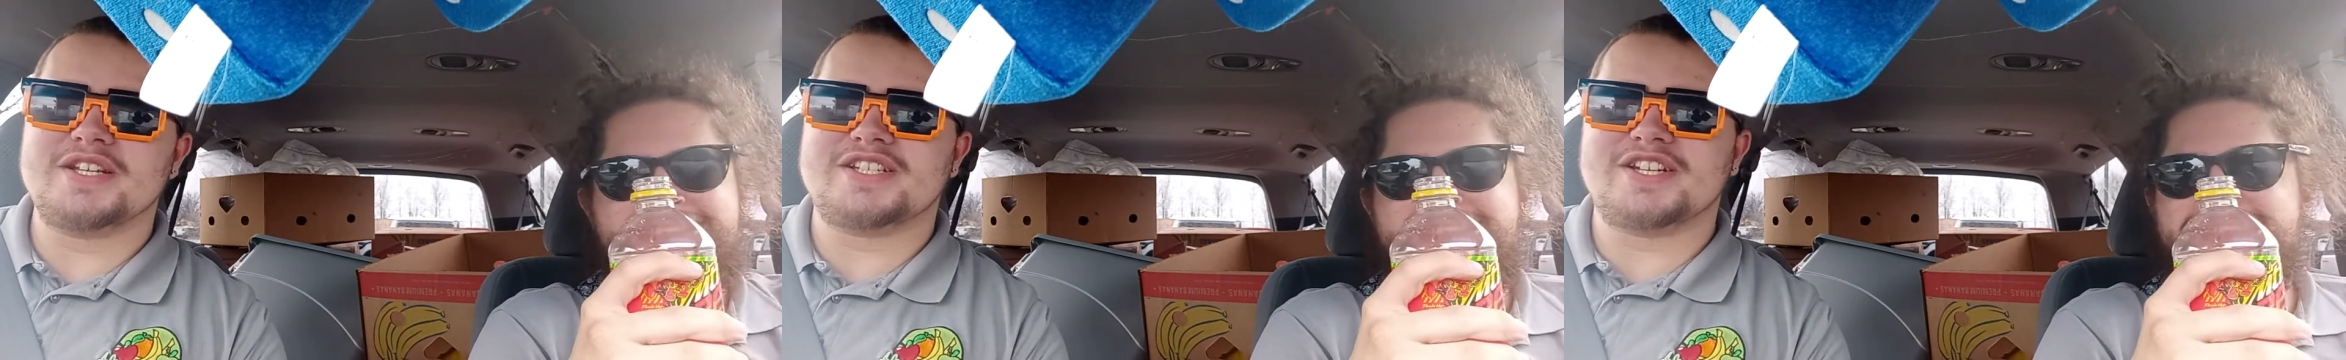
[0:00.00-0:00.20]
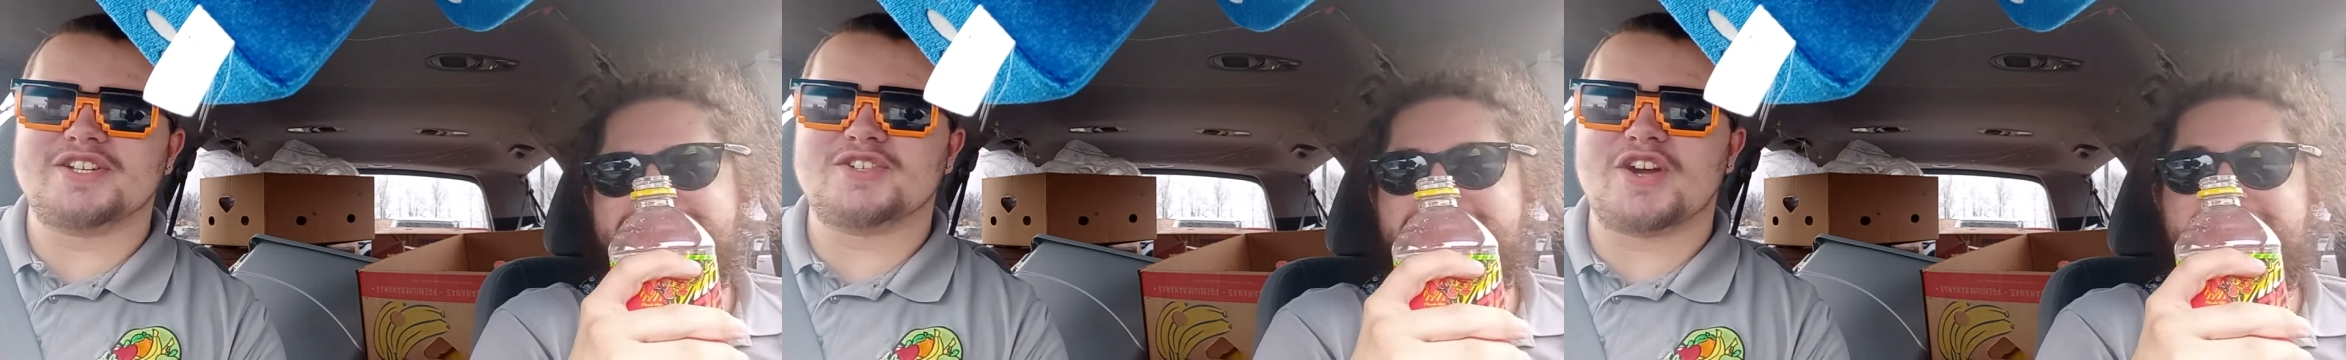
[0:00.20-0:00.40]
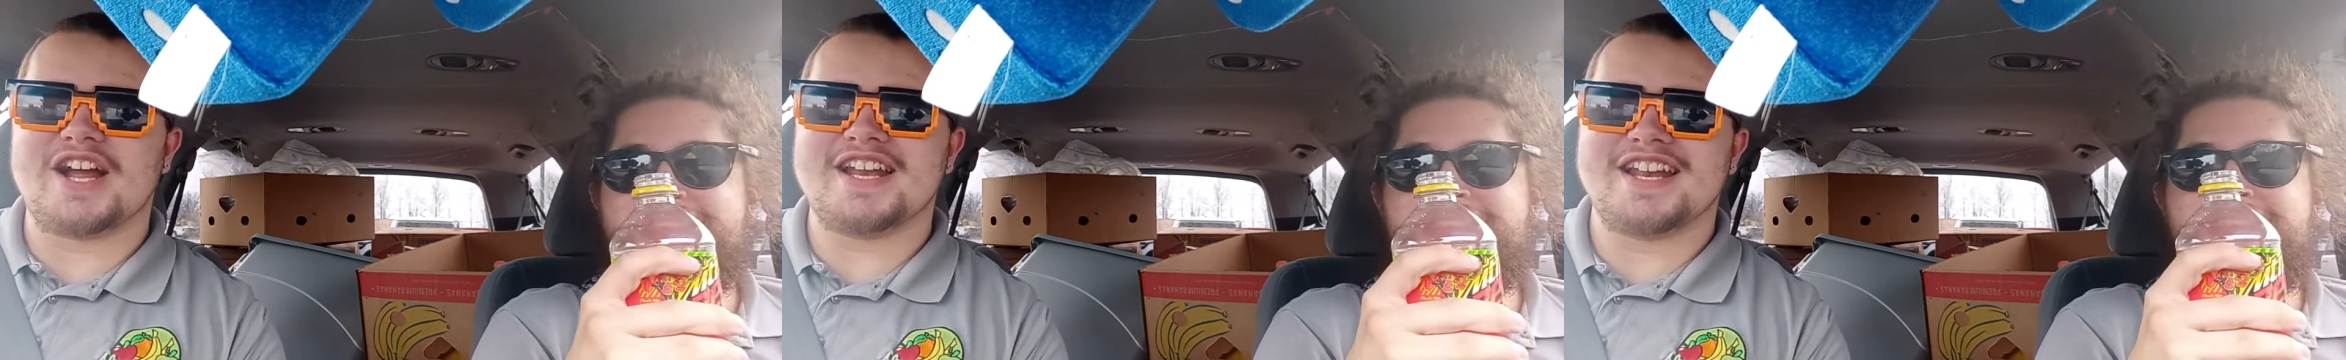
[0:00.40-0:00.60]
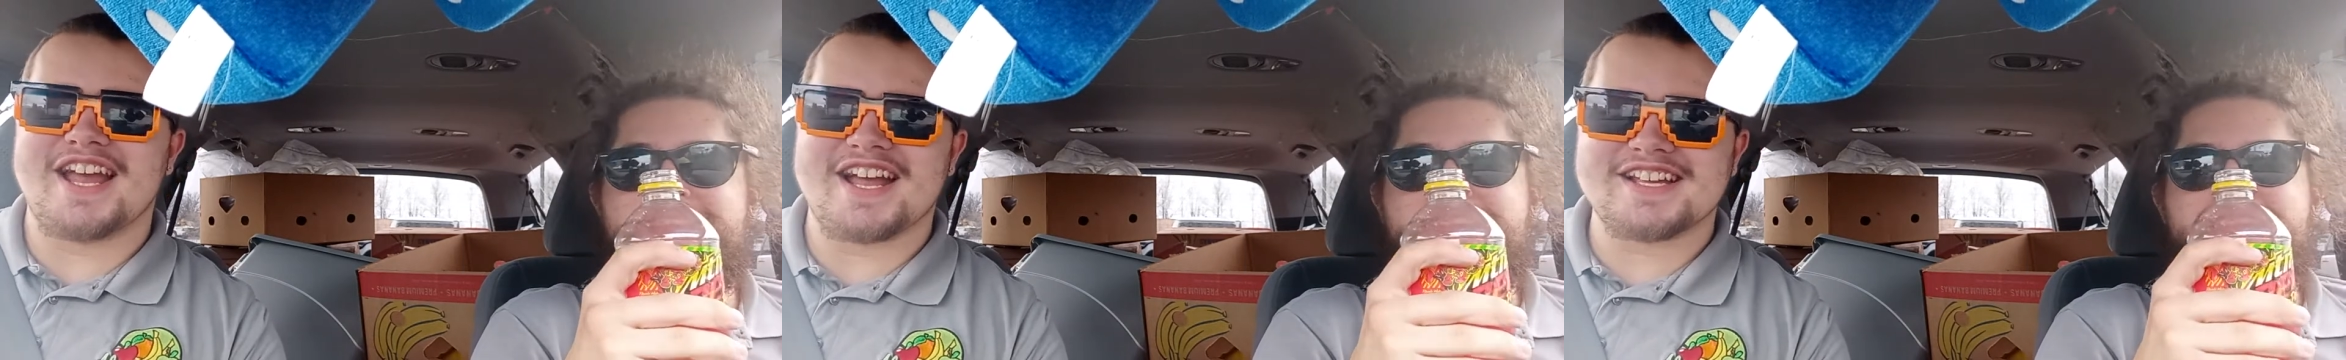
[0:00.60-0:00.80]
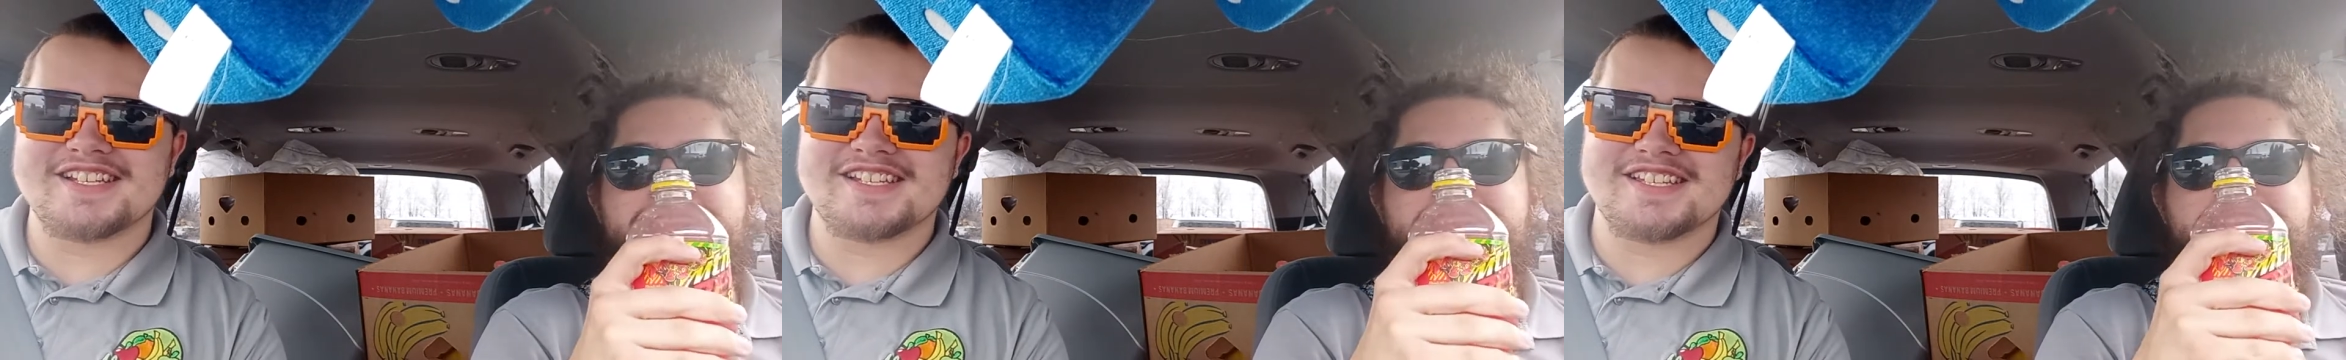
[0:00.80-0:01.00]
should try
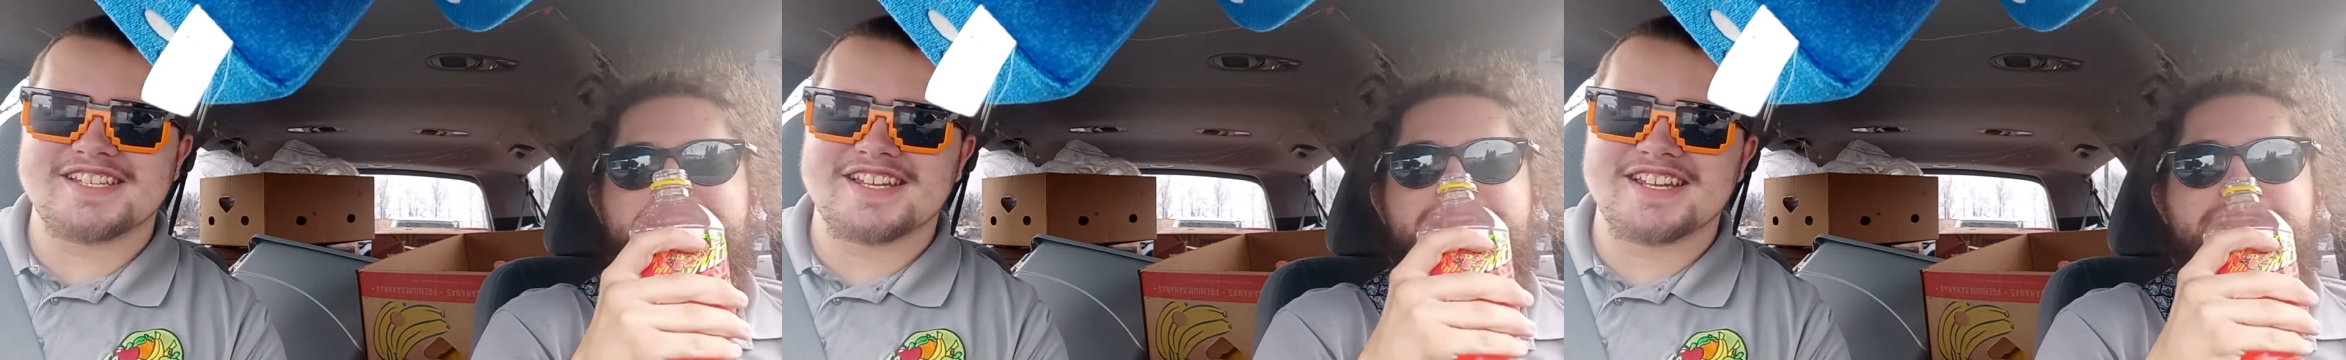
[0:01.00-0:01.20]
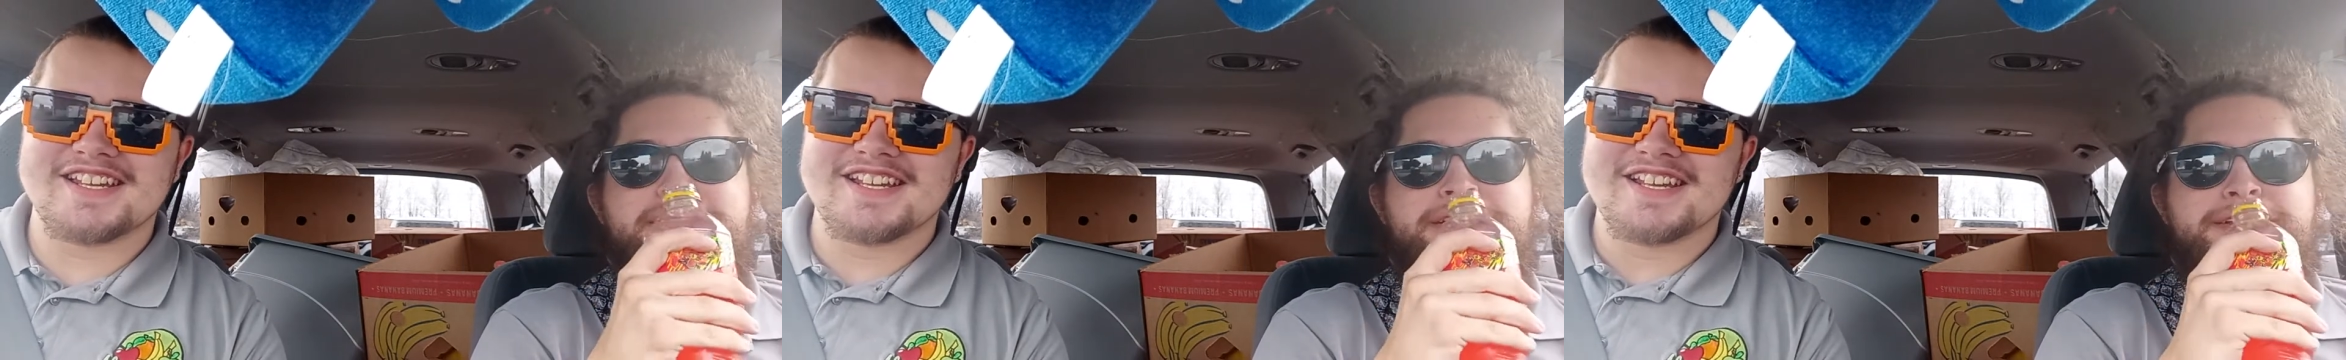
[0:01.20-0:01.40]
next.